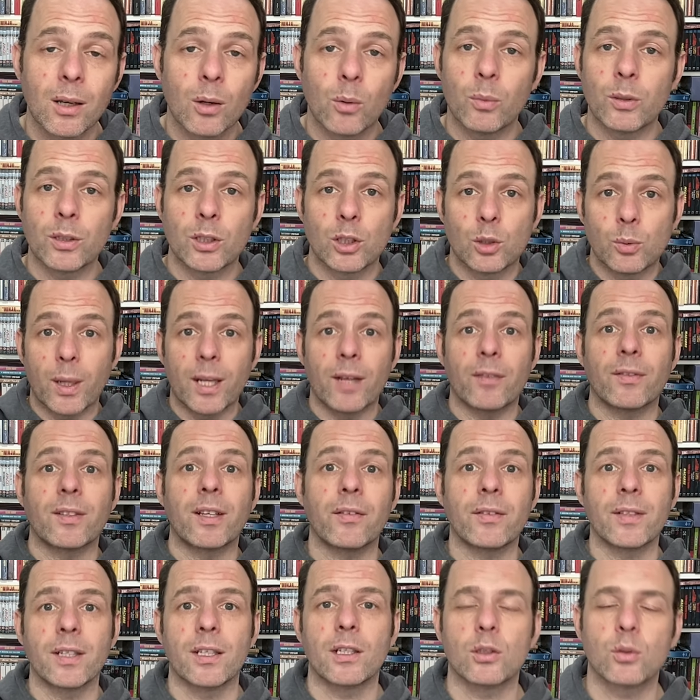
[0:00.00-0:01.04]
which is why I've
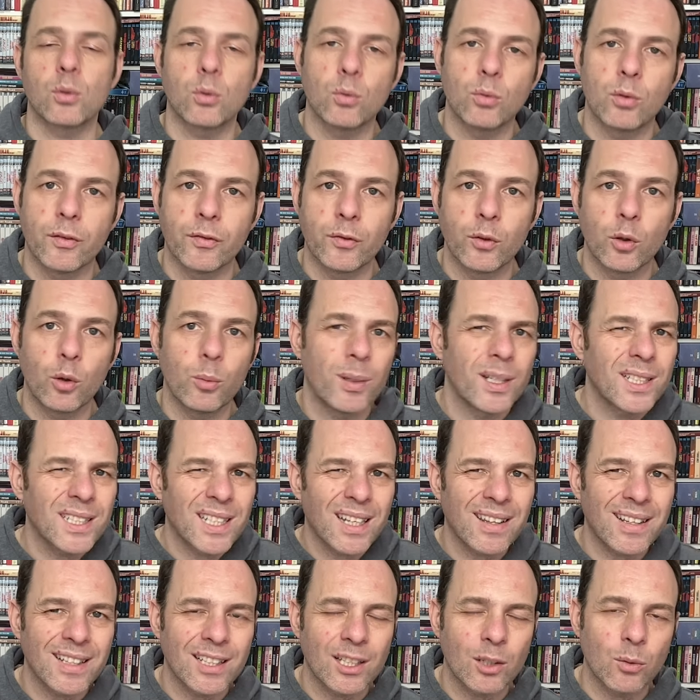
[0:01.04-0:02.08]
given it its own review, because I
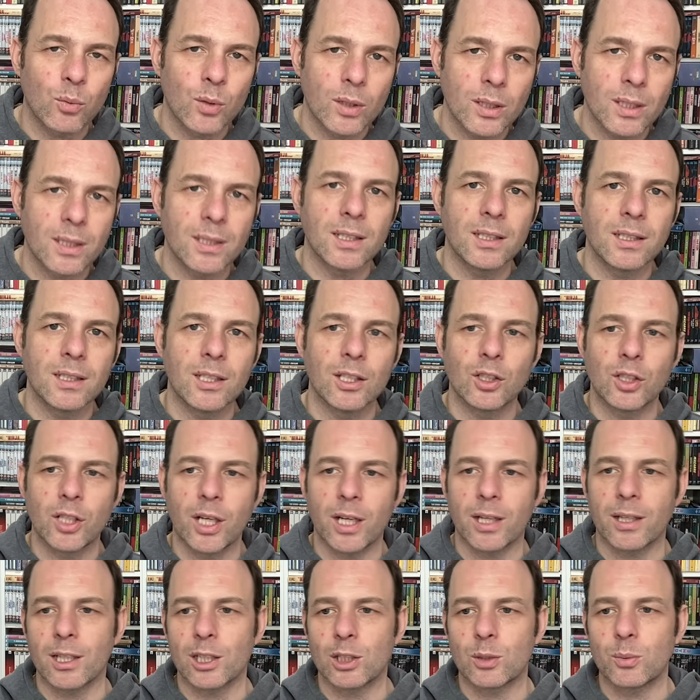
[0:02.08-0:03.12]
think you really need to
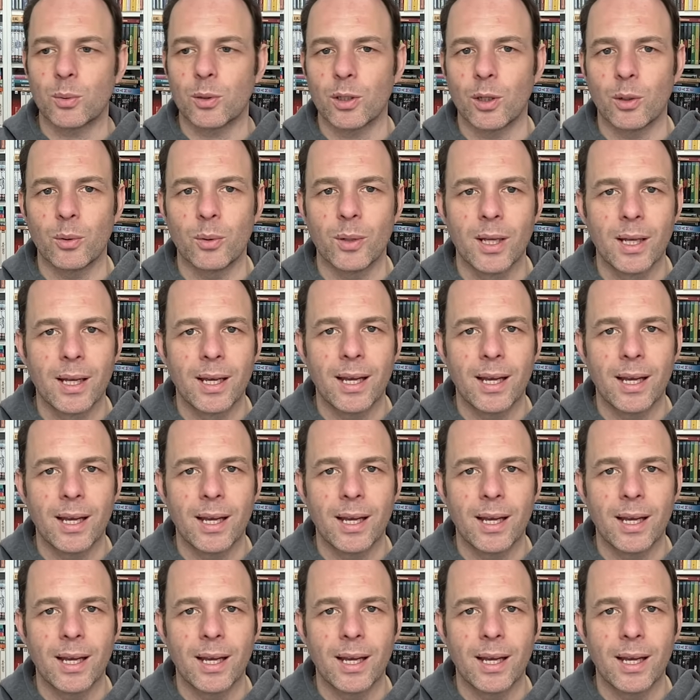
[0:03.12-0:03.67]
check this one out.